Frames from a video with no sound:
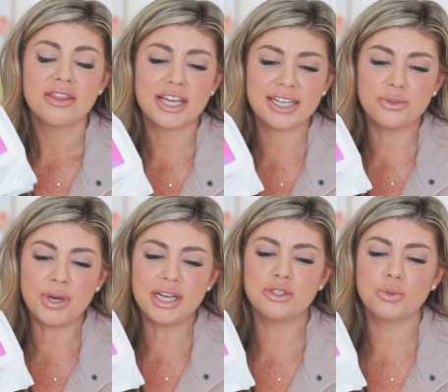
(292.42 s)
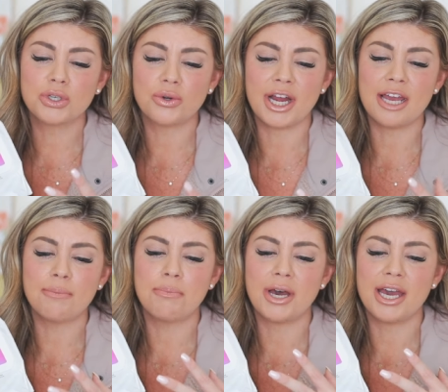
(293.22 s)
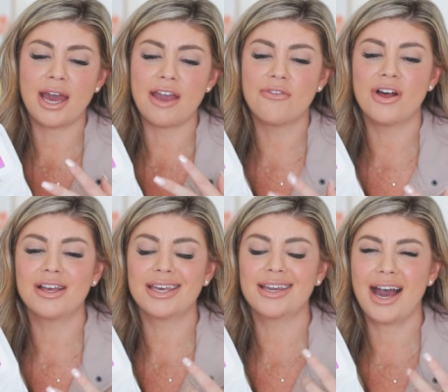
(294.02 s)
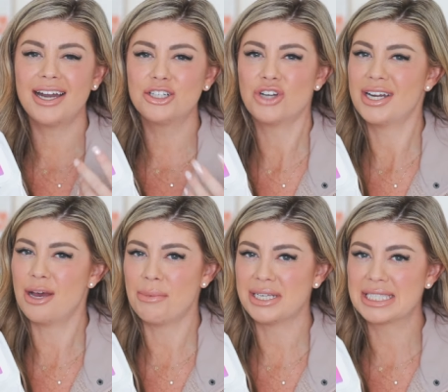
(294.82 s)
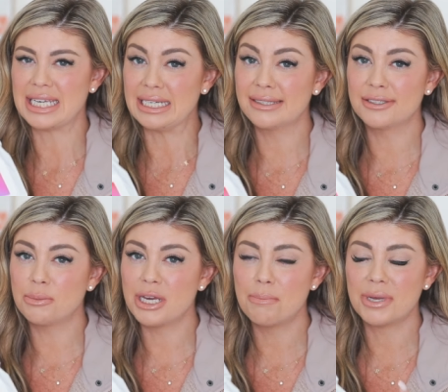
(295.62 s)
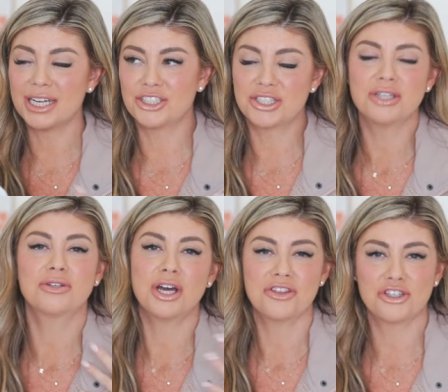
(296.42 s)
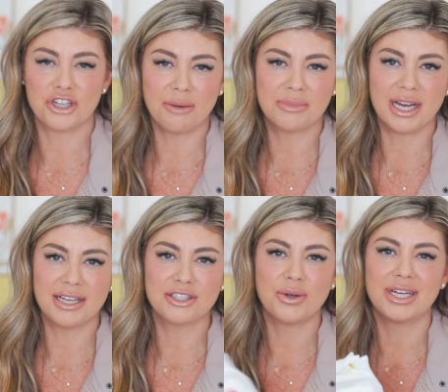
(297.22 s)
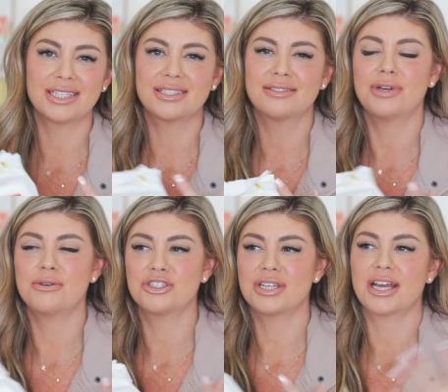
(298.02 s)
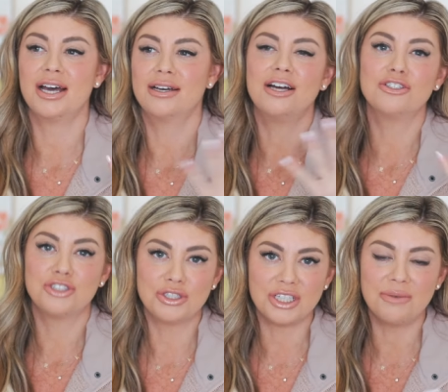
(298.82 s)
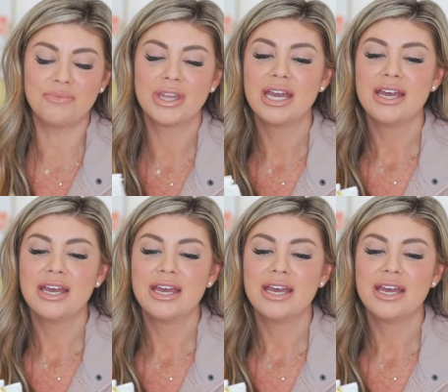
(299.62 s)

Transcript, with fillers: These ones were great, but I felt like I kind of dried out my skin a little bit, but it still got the job done. So I just, I was just like, ah, I'll just use them.